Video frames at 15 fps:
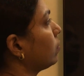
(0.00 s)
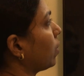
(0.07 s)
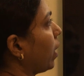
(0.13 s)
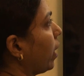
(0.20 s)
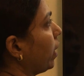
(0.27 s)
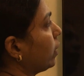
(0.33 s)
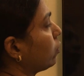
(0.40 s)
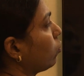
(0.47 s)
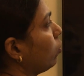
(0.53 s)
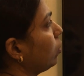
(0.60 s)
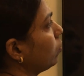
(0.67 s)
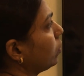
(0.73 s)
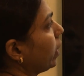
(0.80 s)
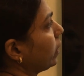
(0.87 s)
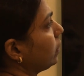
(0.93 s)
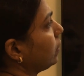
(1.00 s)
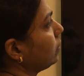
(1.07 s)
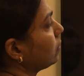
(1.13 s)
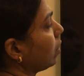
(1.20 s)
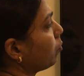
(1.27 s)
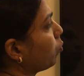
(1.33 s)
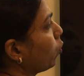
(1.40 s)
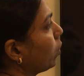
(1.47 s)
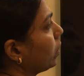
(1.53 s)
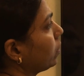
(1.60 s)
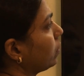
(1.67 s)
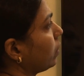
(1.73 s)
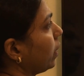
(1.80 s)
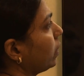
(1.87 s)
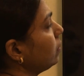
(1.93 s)
had told you that these are
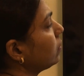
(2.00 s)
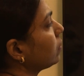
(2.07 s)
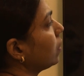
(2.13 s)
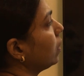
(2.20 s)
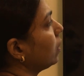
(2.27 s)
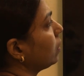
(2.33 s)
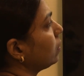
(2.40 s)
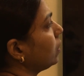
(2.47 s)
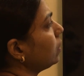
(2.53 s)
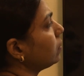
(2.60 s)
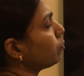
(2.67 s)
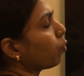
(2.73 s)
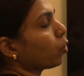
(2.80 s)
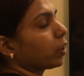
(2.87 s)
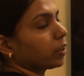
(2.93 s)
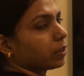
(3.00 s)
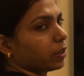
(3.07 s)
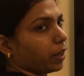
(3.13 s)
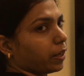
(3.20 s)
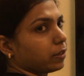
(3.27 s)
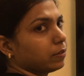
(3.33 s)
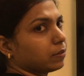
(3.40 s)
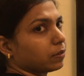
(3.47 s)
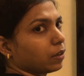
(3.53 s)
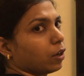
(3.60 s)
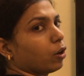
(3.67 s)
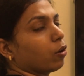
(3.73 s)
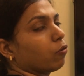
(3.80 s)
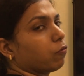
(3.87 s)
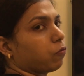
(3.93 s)
pollen grains. These pollen grains
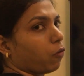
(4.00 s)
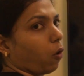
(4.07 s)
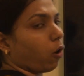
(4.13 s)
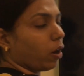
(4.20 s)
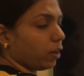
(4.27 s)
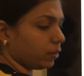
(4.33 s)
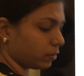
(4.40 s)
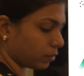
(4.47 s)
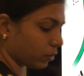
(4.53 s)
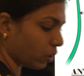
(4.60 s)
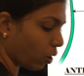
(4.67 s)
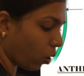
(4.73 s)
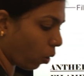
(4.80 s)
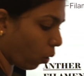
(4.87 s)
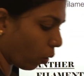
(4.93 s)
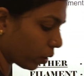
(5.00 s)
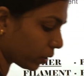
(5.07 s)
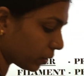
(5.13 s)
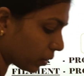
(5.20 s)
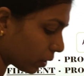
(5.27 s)
falls on